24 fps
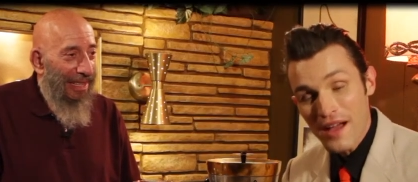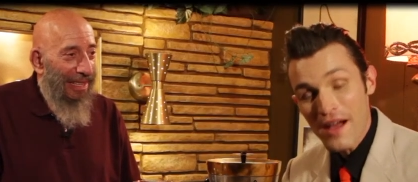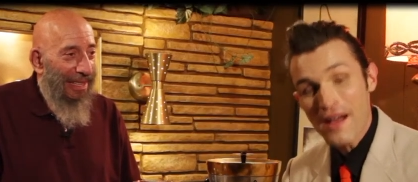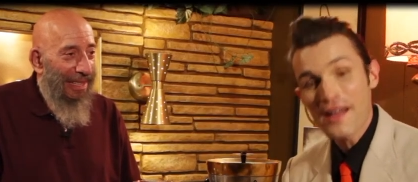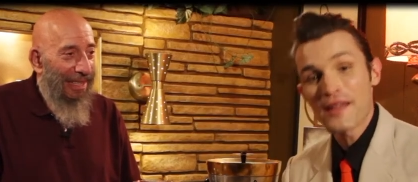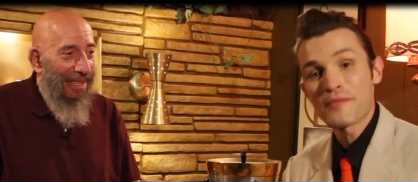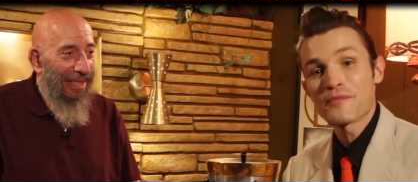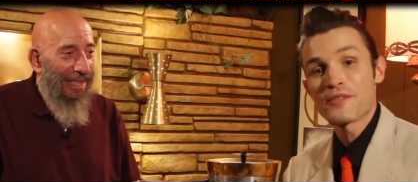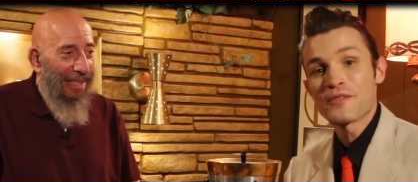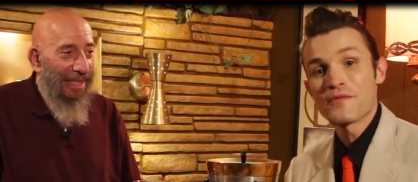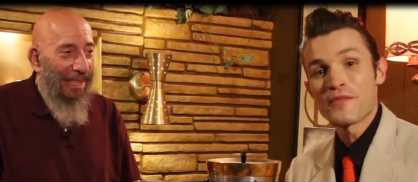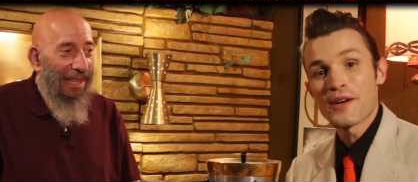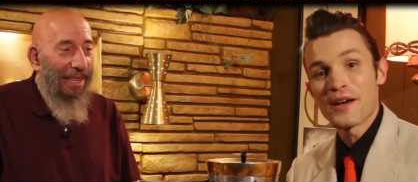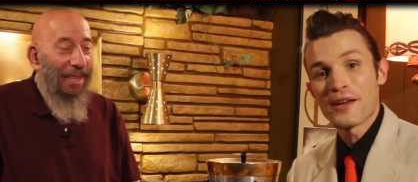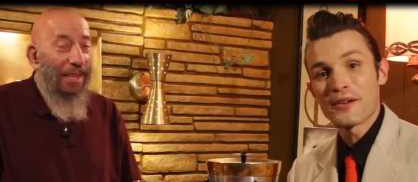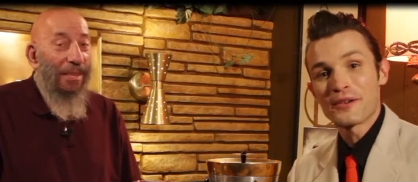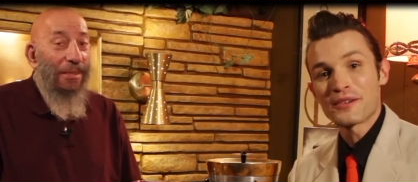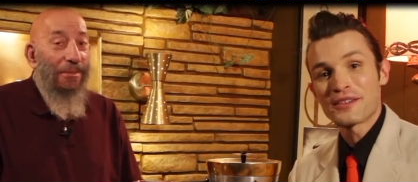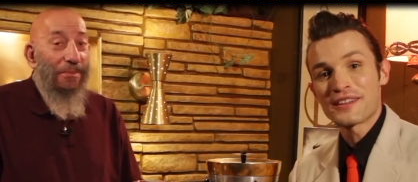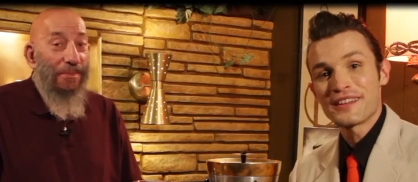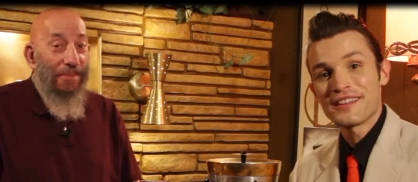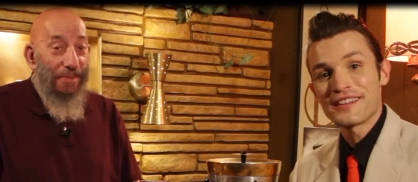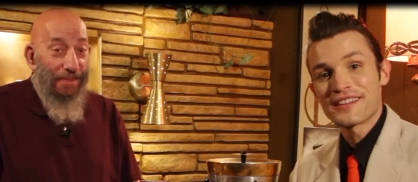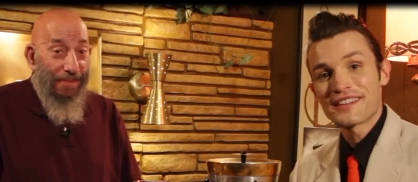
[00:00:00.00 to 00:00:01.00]
Speaker 1: I am your
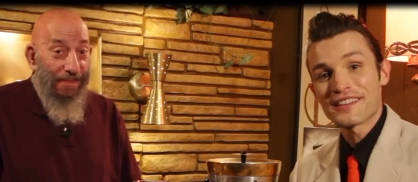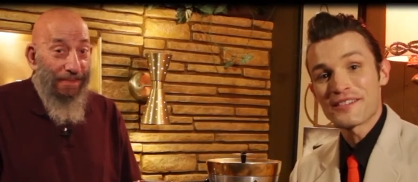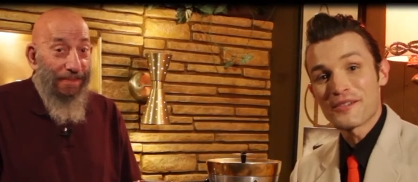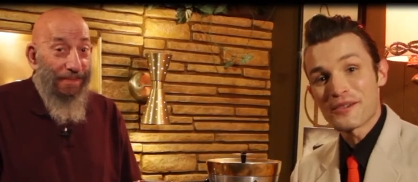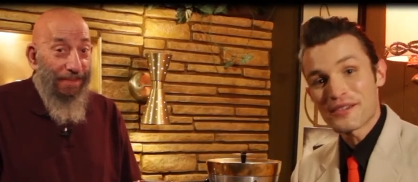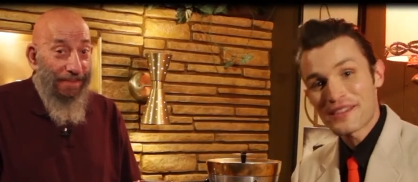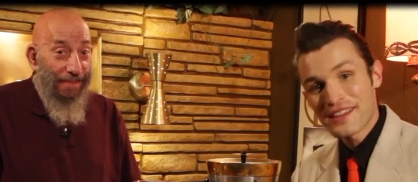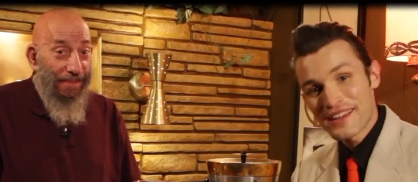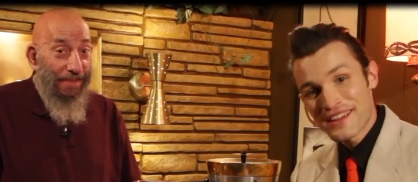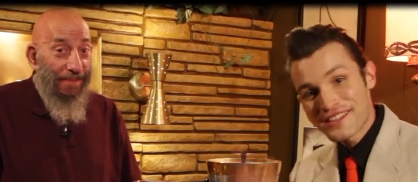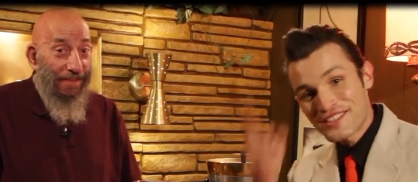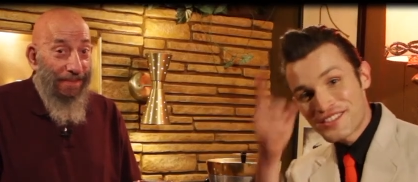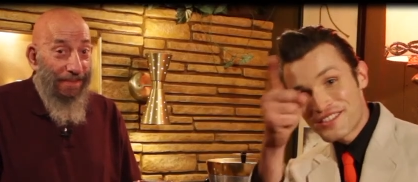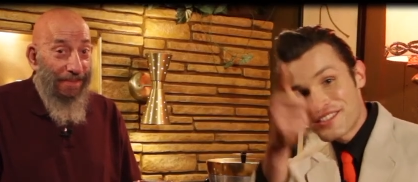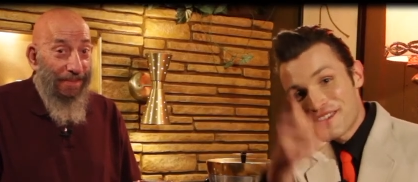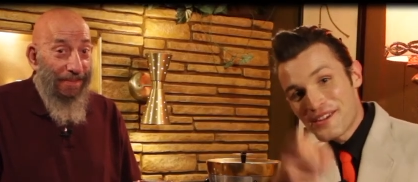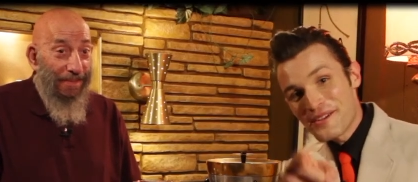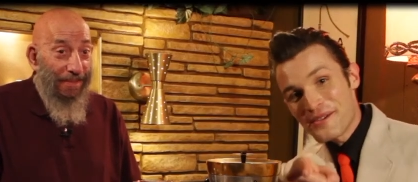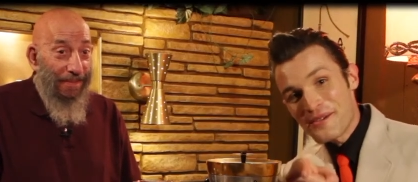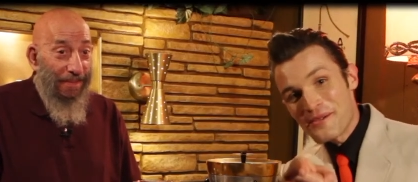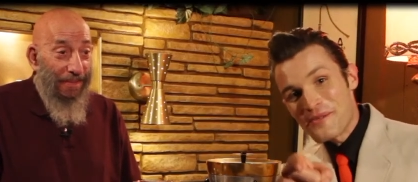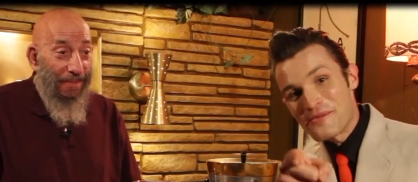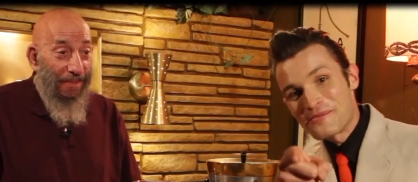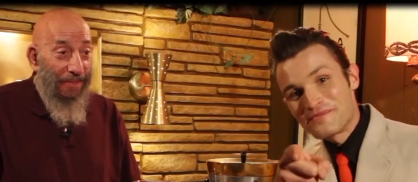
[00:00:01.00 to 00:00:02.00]
vinyl geek, and I'll catch
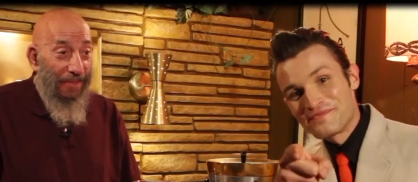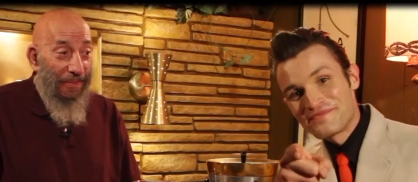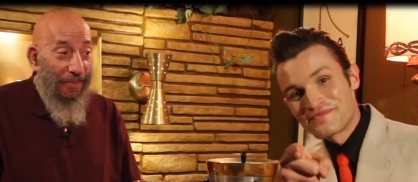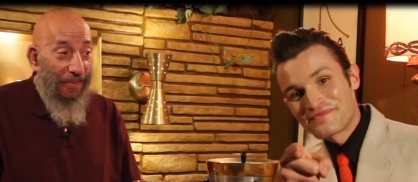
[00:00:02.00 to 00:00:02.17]
you